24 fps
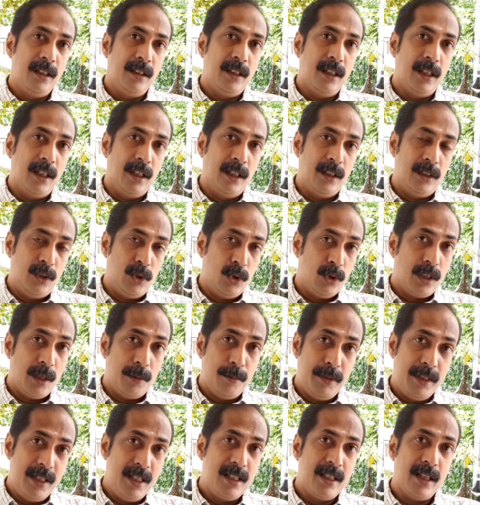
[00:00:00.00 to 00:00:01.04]
The two
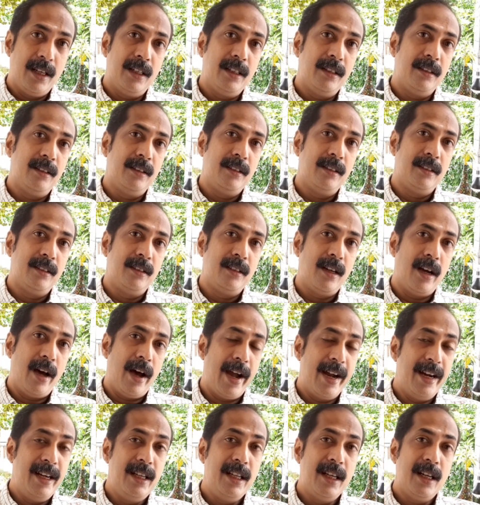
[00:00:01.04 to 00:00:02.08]
companies are
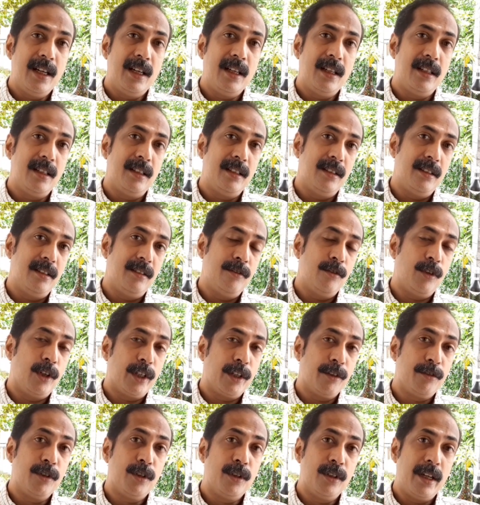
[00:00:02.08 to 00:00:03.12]
Idea
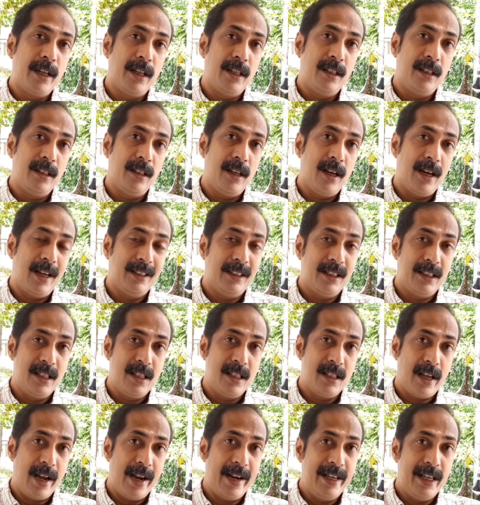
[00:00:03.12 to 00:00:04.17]
Vodafone and other
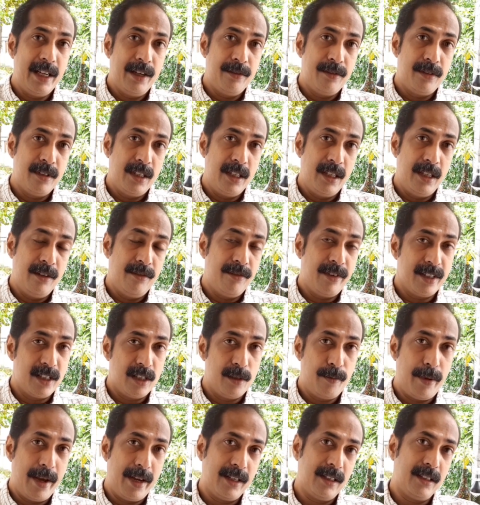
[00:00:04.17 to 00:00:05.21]
is IDFC
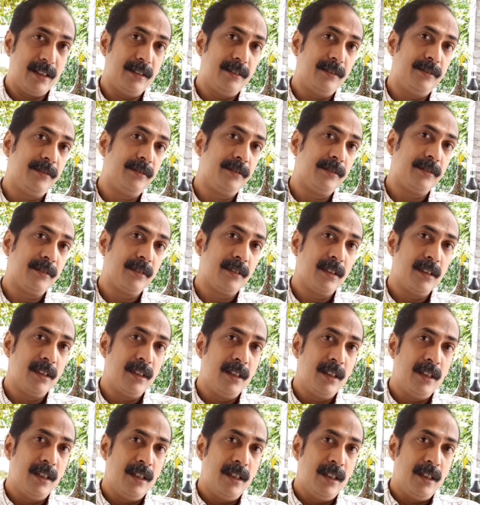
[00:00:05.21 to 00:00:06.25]
First Bank.
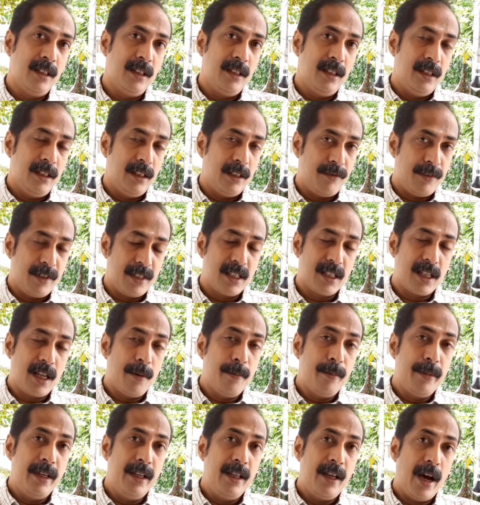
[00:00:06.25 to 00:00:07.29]
The first
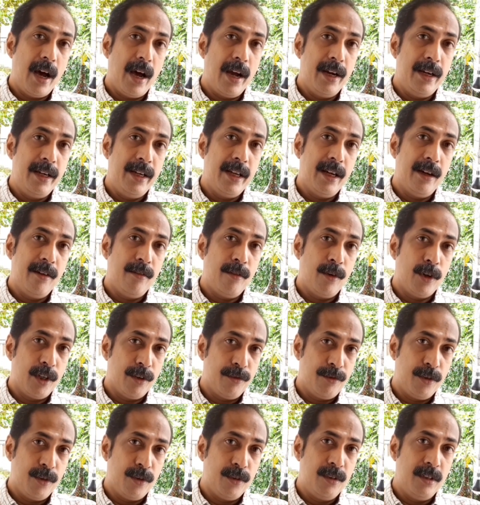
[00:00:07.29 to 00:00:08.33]
company, Idea
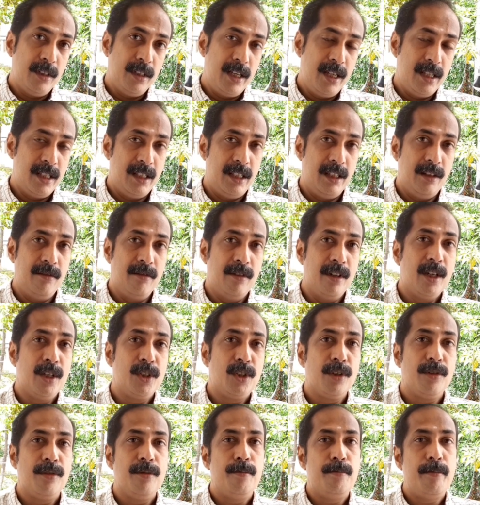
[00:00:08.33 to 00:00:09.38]
Vodafone, is in the
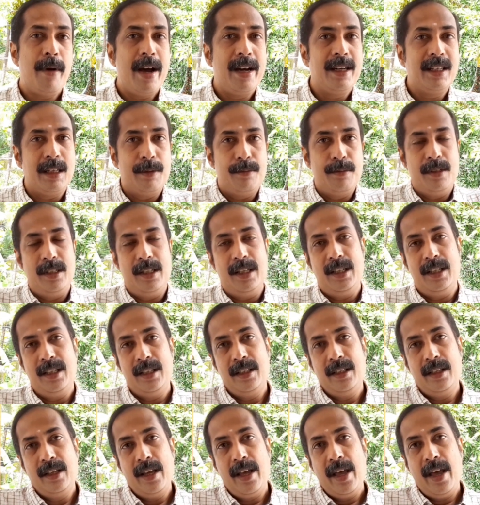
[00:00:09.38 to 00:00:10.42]
verge of bankruptcy,
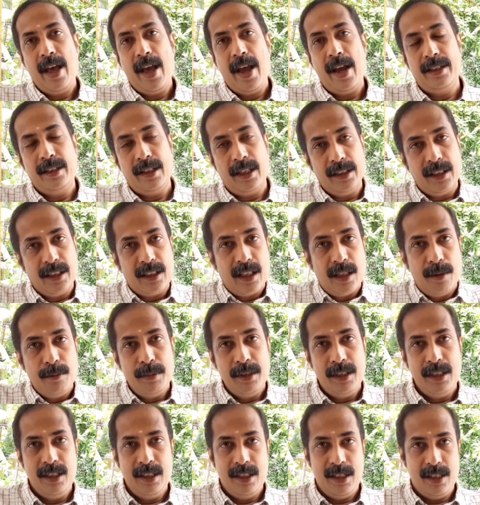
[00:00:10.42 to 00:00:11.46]
and the other
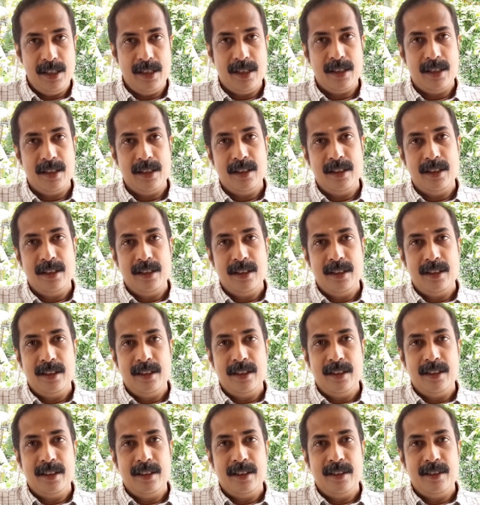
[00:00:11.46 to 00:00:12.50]
company is
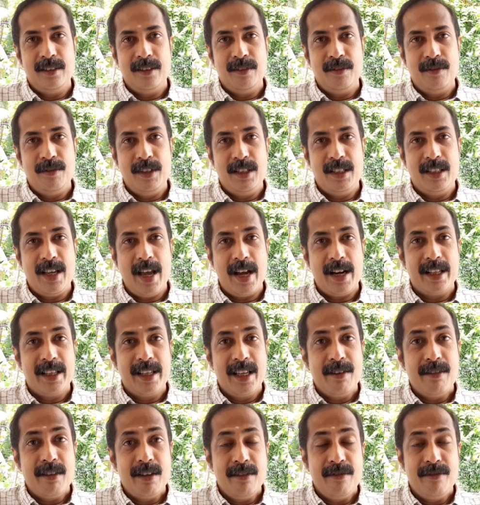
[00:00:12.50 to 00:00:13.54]
which had
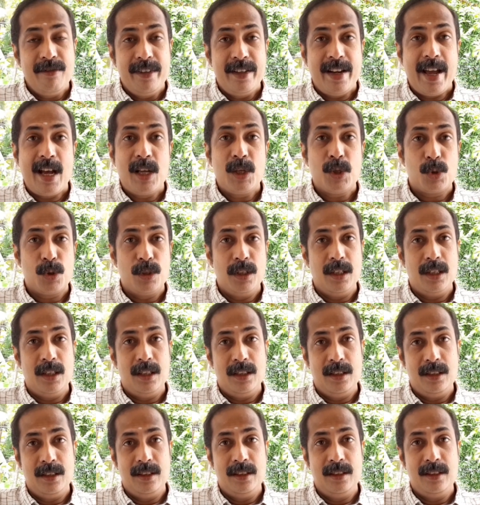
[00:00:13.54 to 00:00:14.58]
given finance to the